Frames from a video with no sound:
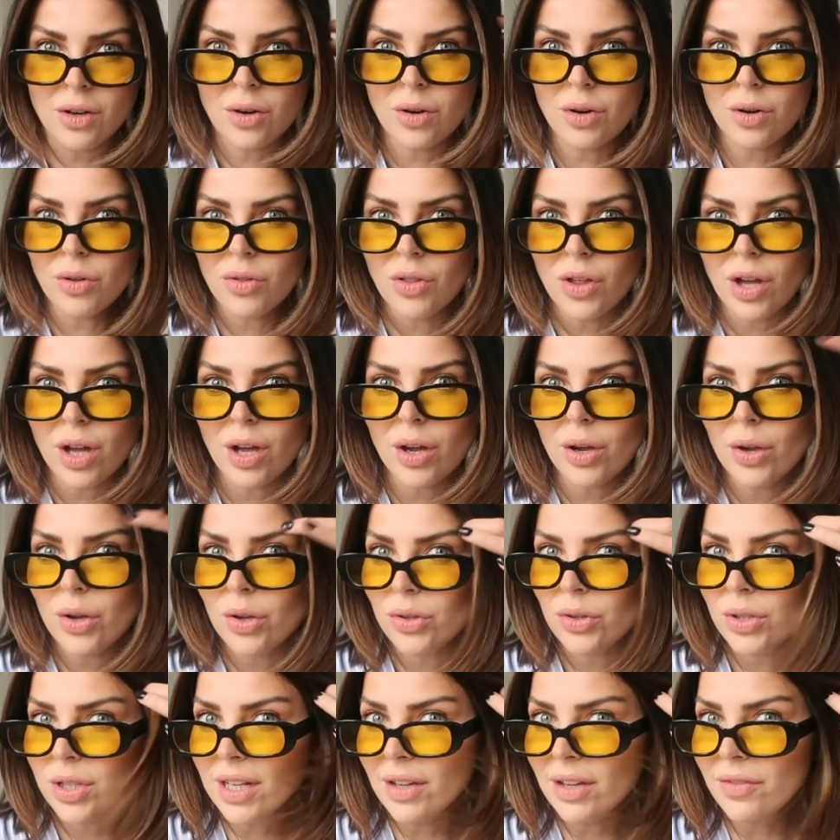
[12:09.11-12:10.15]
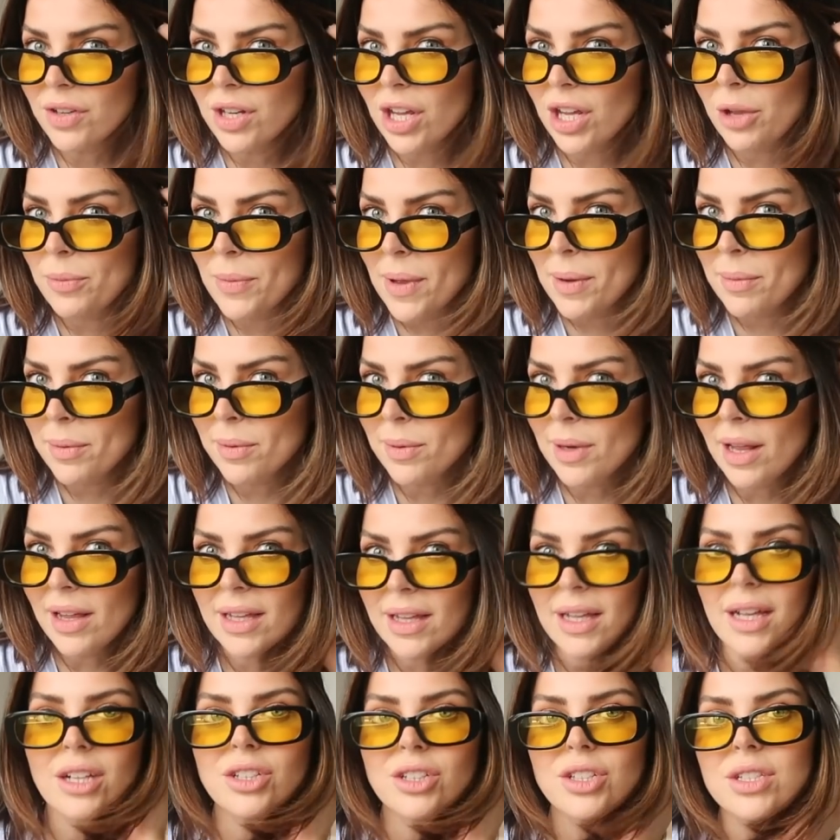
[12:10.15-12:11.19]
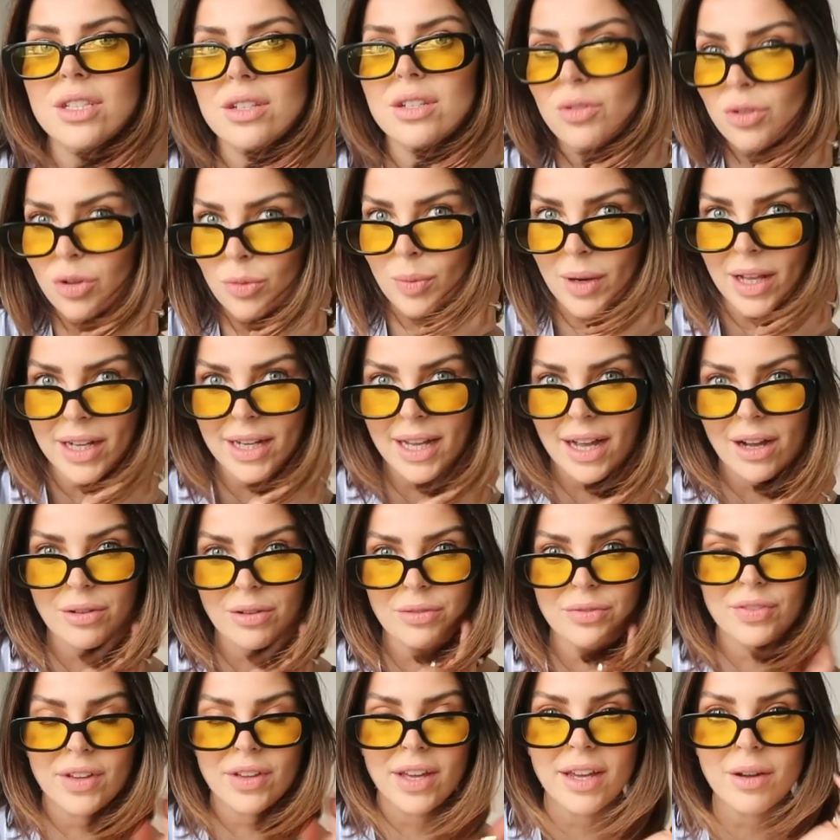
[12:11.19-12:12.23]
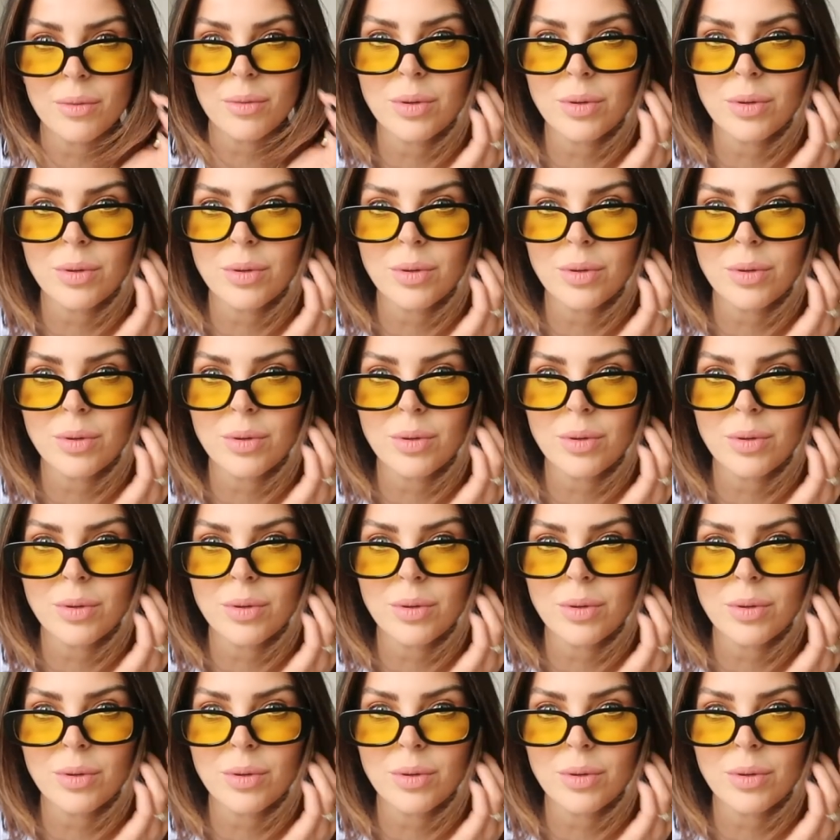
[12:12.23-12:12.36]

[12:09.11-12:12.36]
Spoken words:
Although you never know, maybe like just an all black outfit.